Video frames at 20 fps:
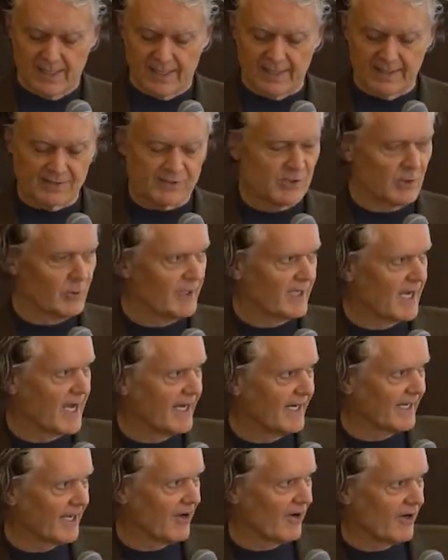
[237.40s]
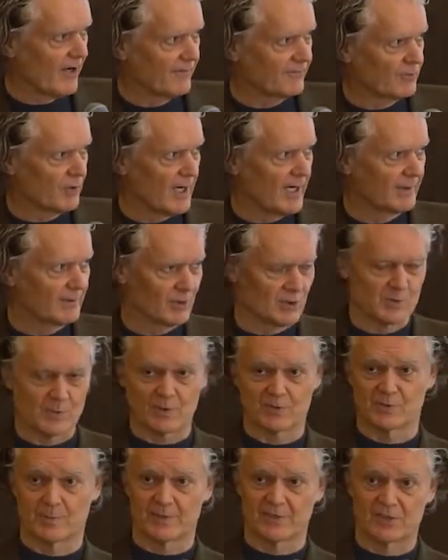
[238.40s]
And so we kind of got off track. We are
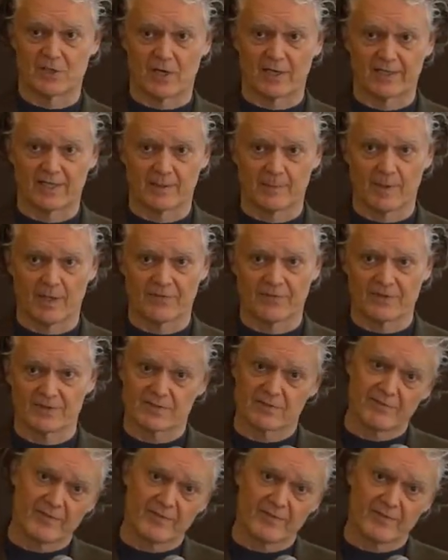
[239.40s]
supposed to be talking about this